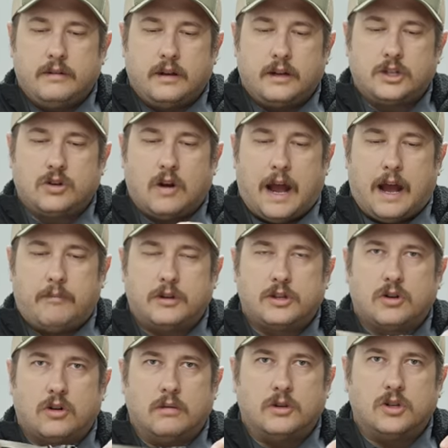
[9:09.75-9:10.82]

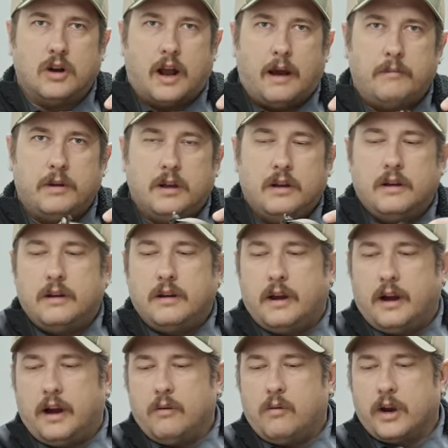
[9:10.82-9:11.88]
sternum strap.
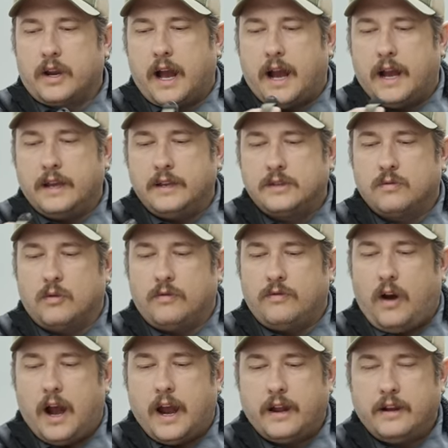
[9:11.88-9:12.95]
What guys will
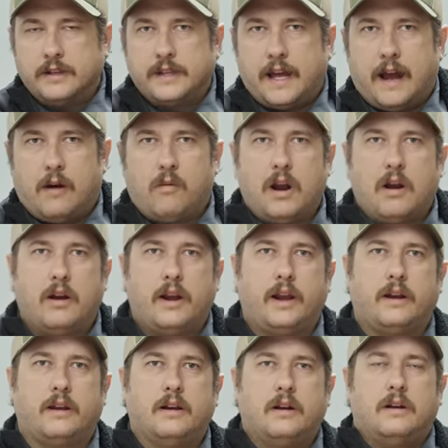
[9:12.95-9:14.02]
find is that
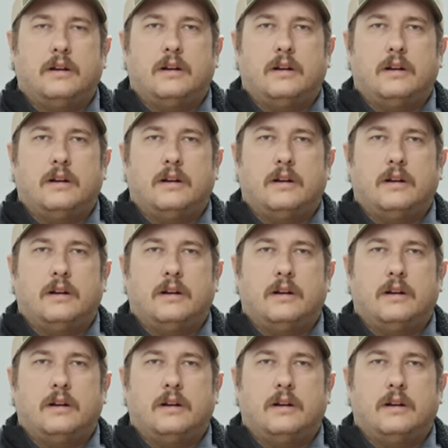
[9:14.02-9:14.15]
wearing